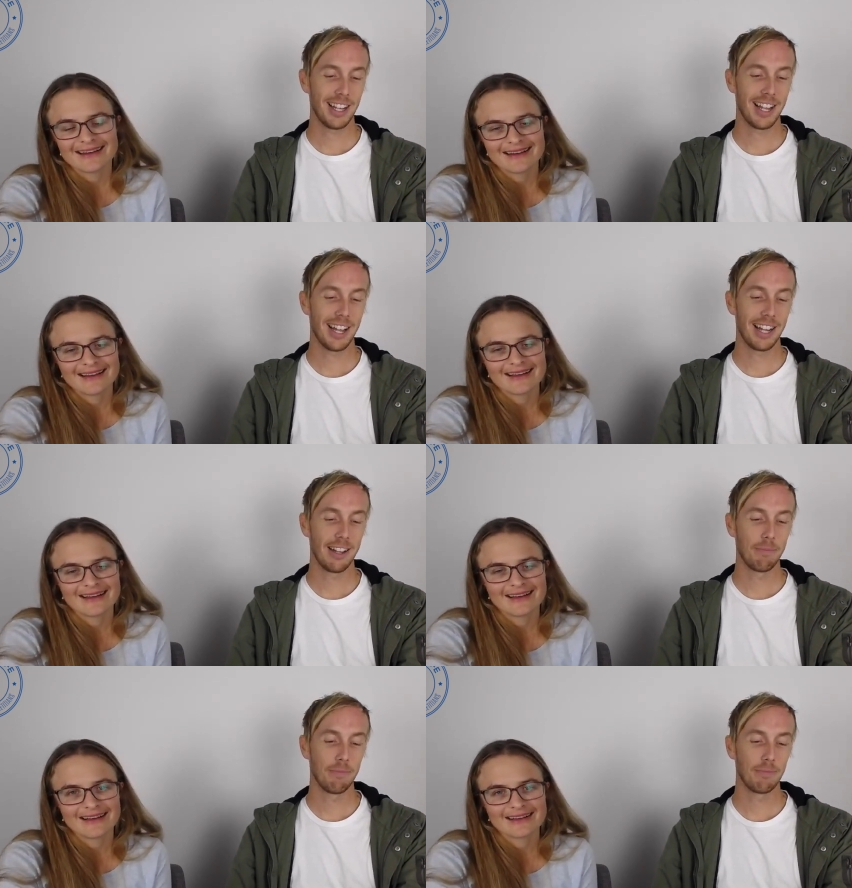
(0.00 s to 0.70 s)

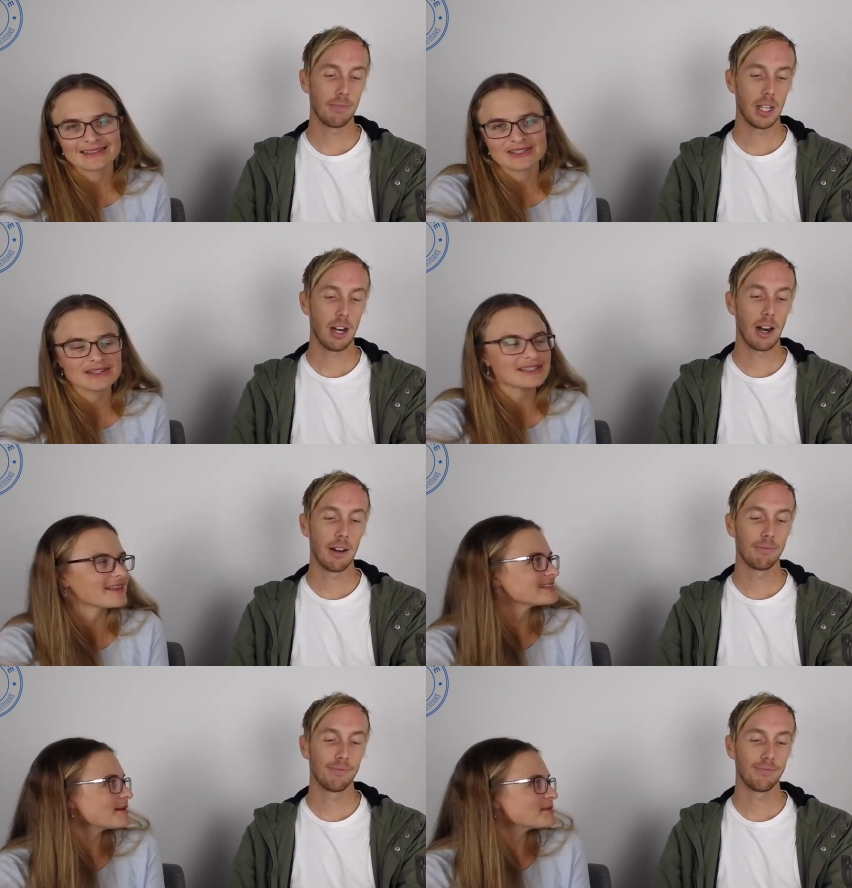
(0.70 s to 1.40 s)
Speaker 1: um, so yeah, is
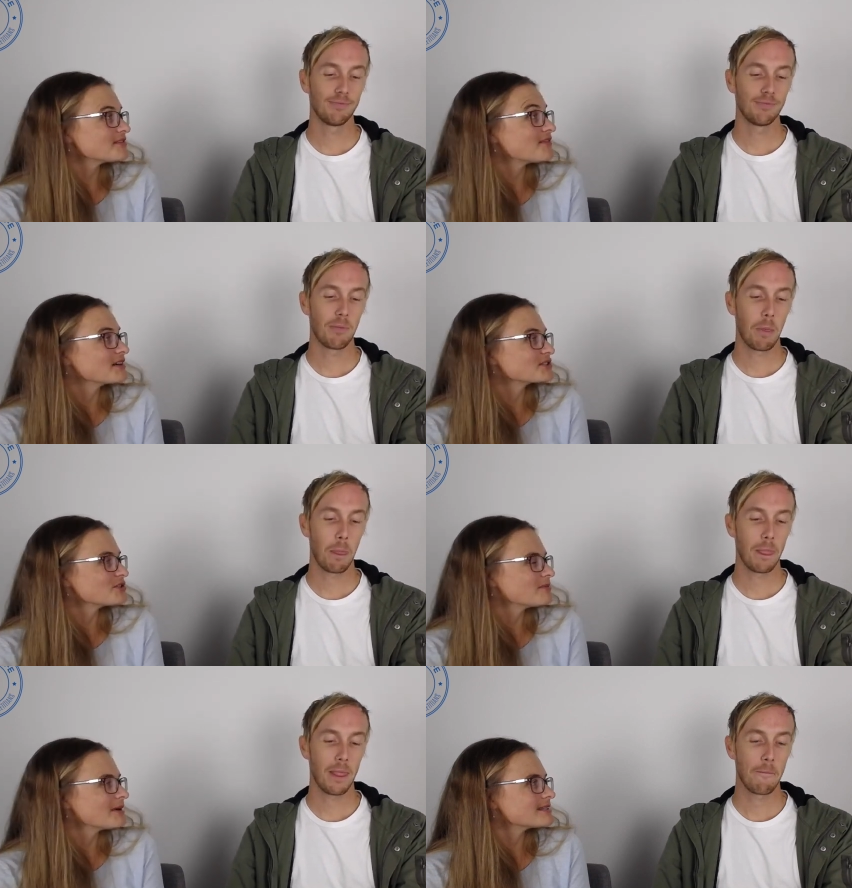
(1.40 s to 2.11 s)
that
Speaker 2: the same as
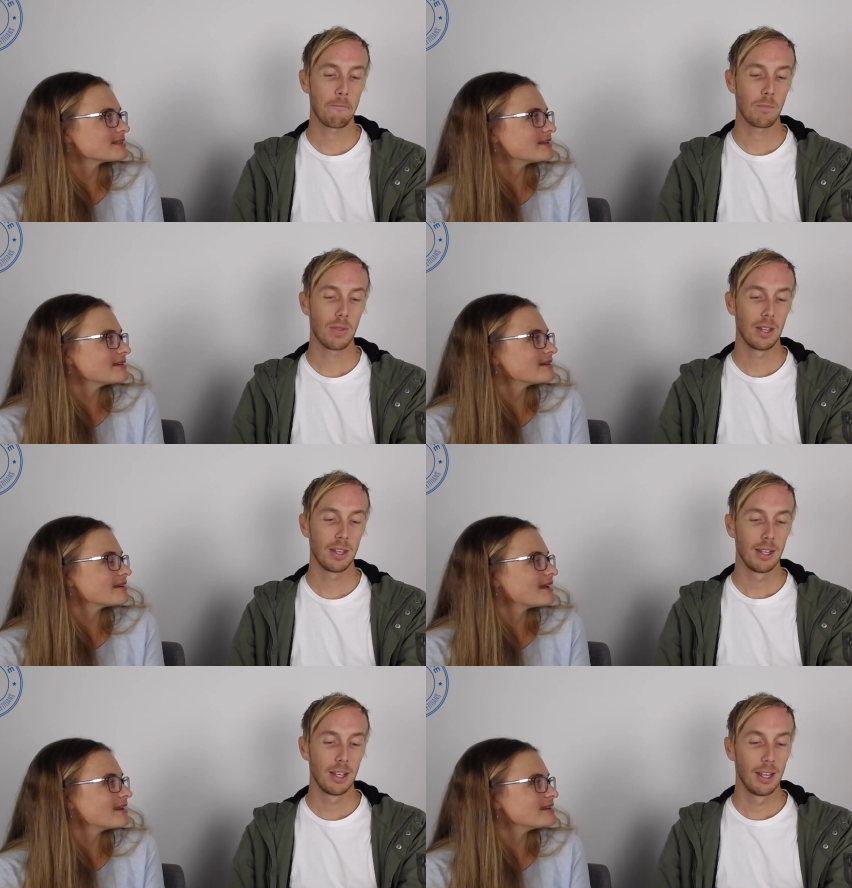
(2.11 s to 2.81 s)
functional
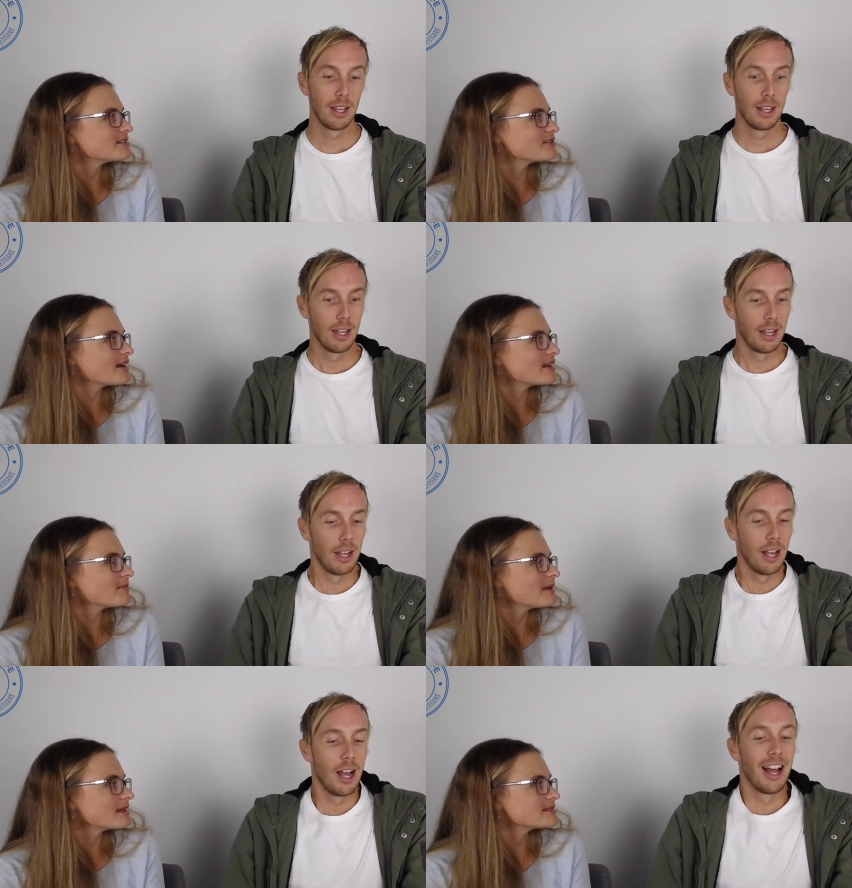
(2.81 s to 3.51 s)
medicine and
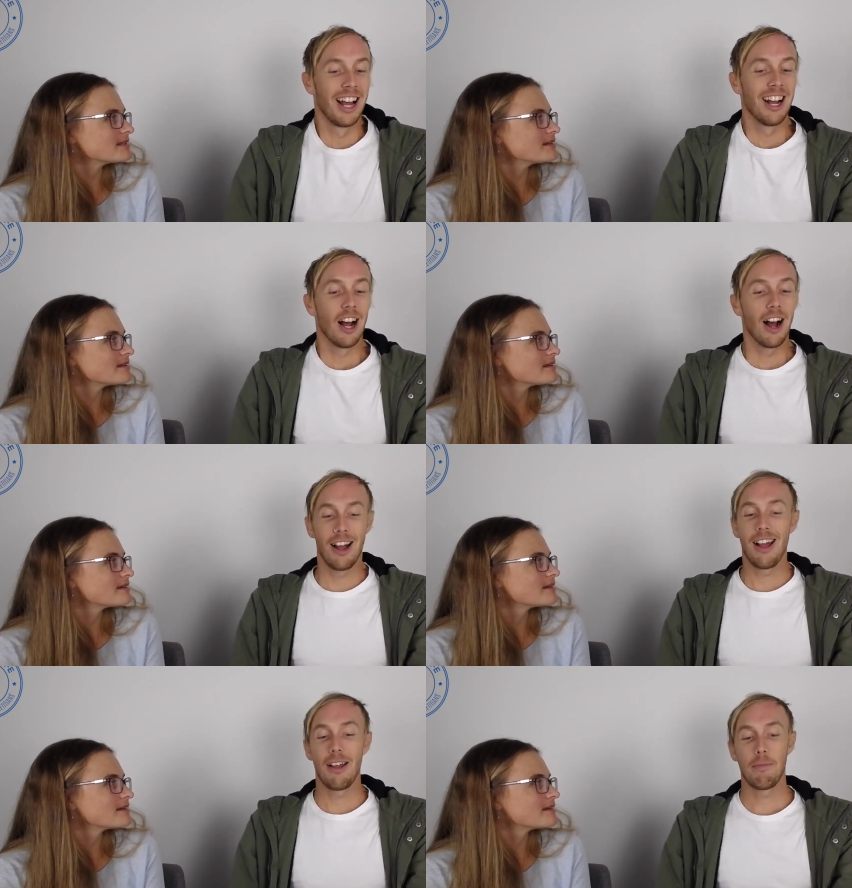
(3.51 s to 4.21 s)
integrated medicine?
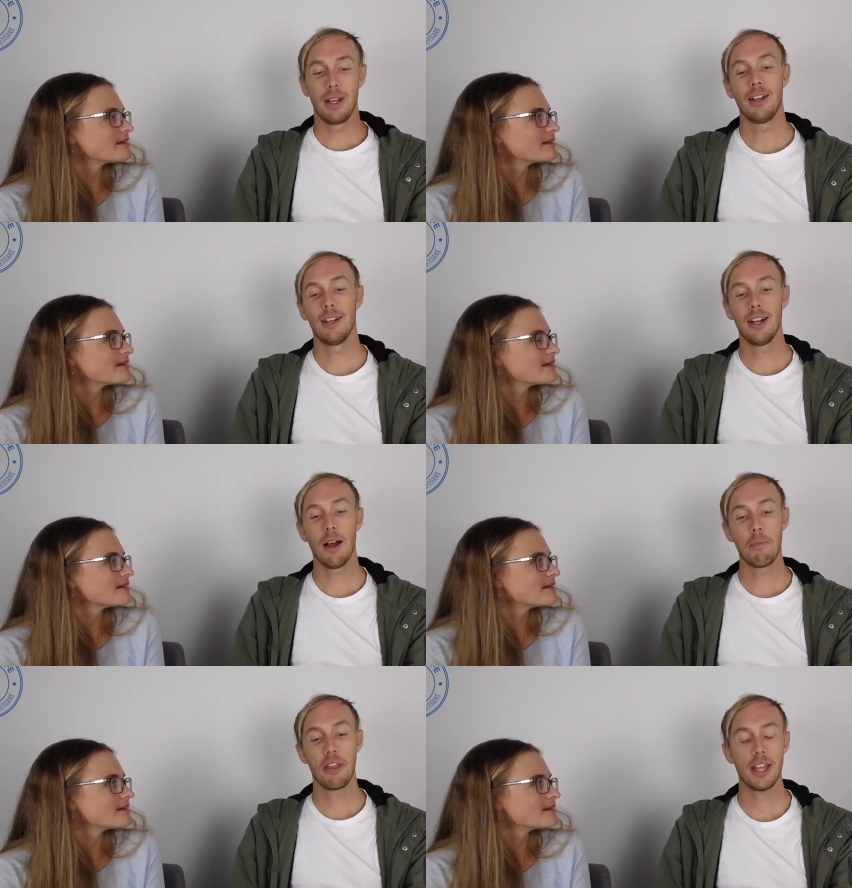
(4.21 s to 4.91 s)
Speaker 1: I'm,
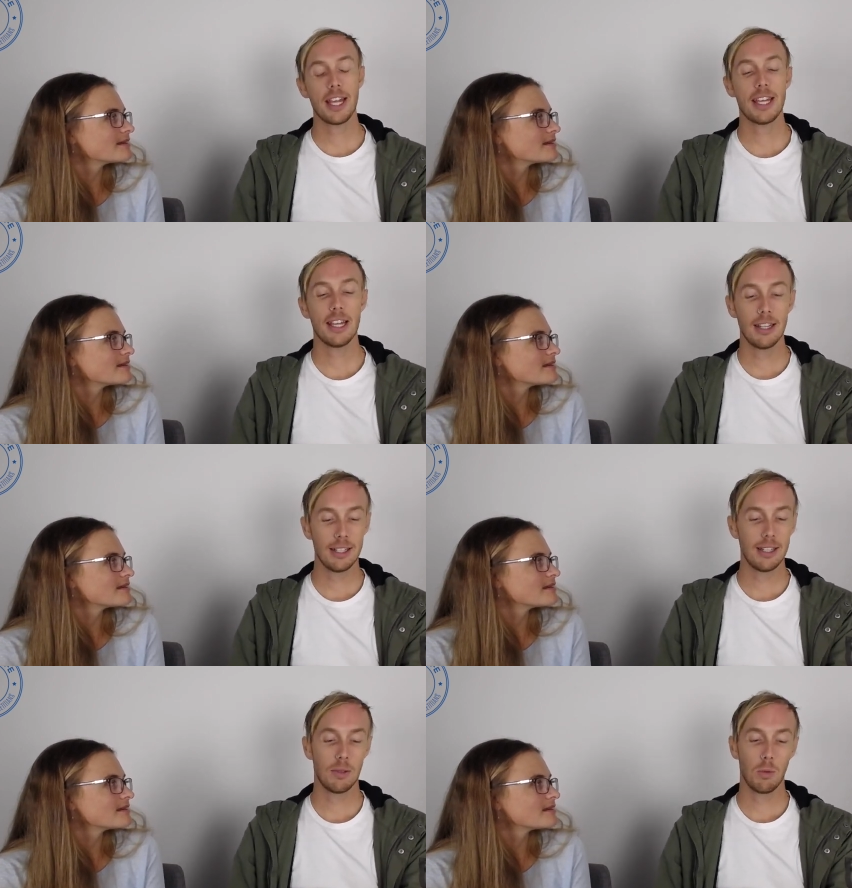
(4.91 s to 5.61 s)
I'm thinking
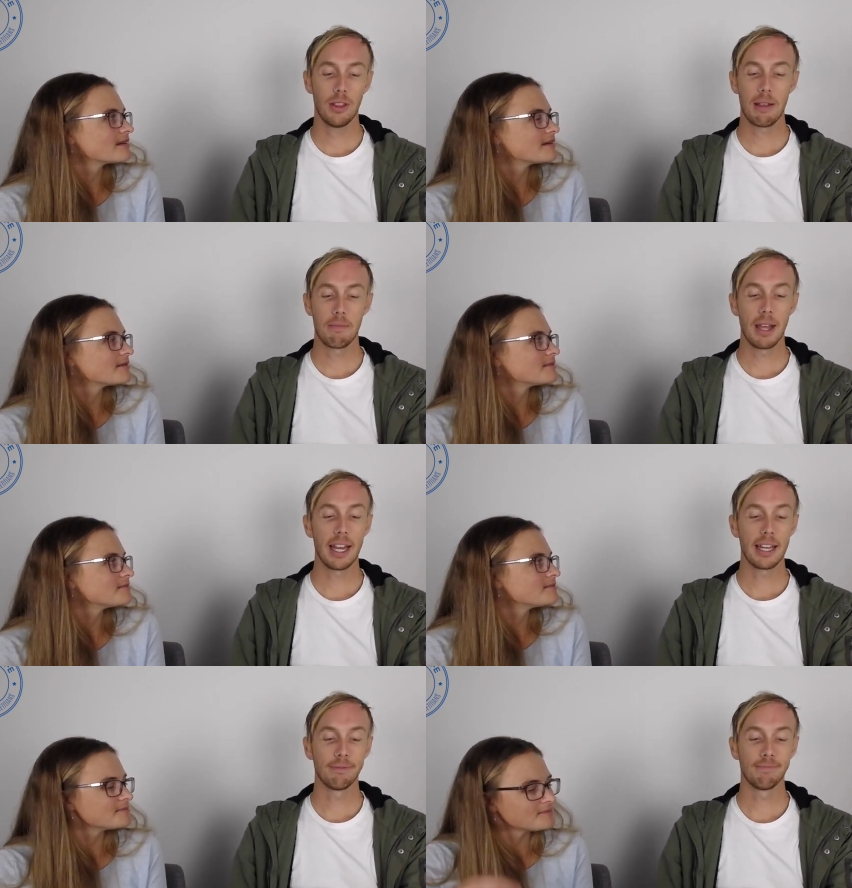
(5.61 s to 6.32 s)
this is what they
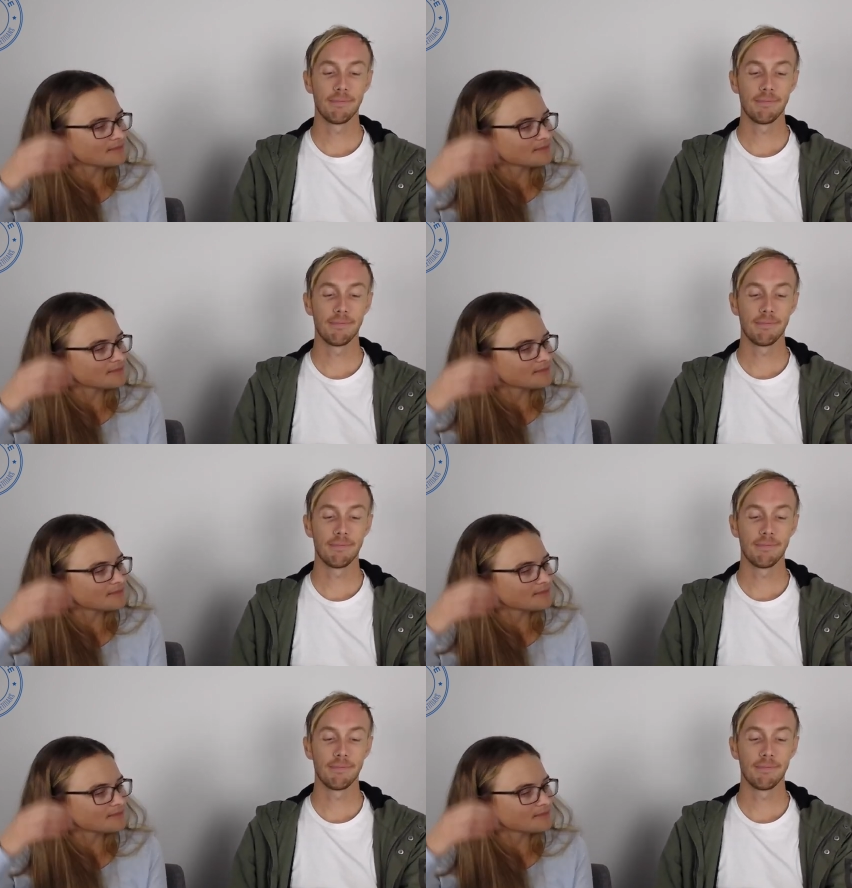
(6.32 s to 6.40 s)
mean.